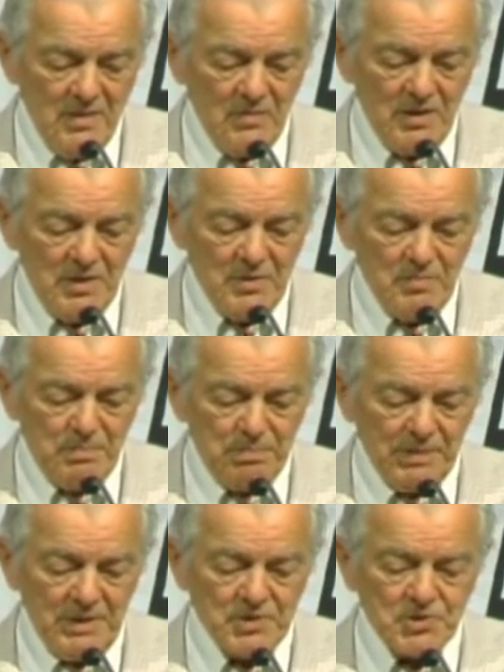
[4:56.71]
"Will you
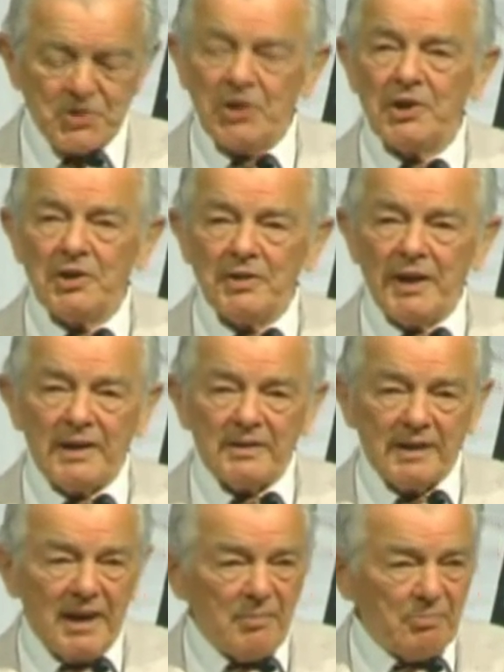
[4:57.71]
please turn
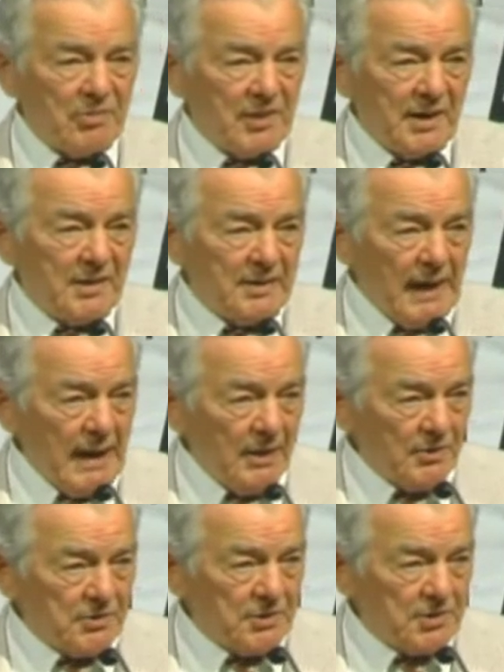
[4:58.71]
that damn thing
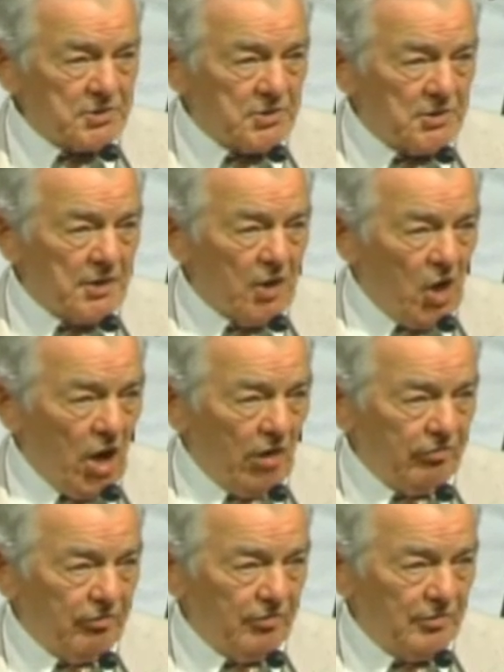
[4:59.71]
down or turn it
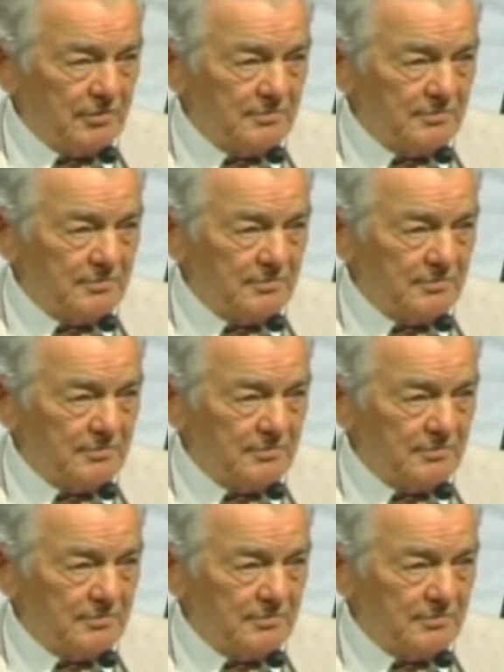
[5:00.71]
off?"